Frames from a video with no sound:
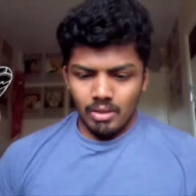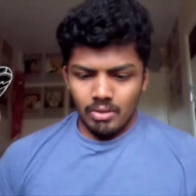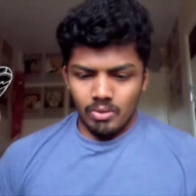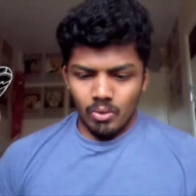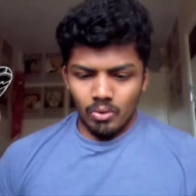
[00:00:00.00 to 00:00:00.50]

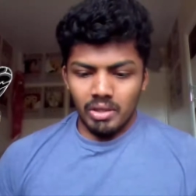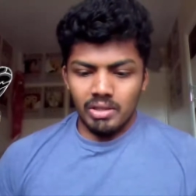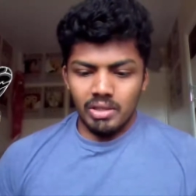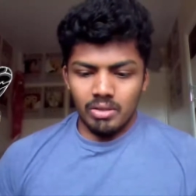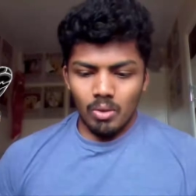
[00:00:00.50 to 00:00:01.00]
so
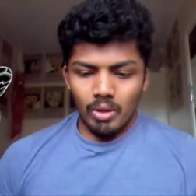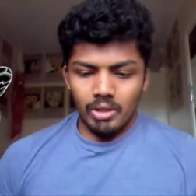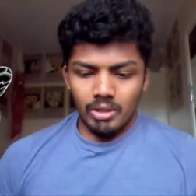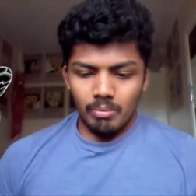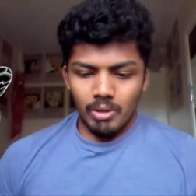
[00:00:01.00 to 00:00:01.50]
this is
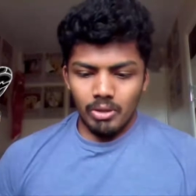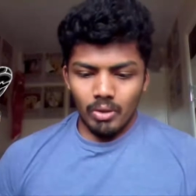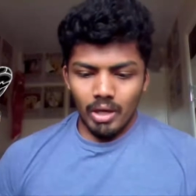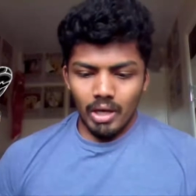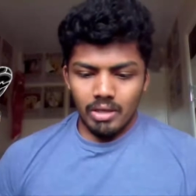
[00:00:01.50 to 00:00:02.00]
going to be
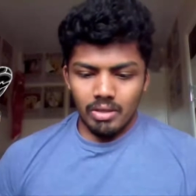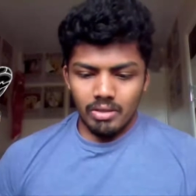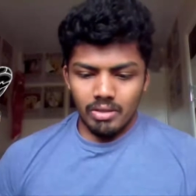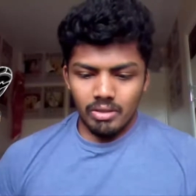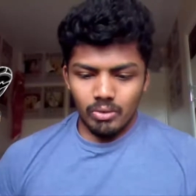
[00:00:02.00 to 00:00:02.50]
your
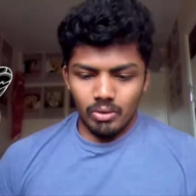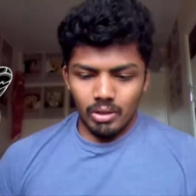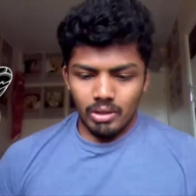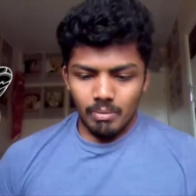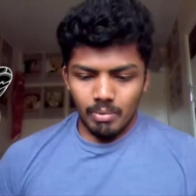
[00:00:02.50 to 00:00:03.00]
entrance into the tea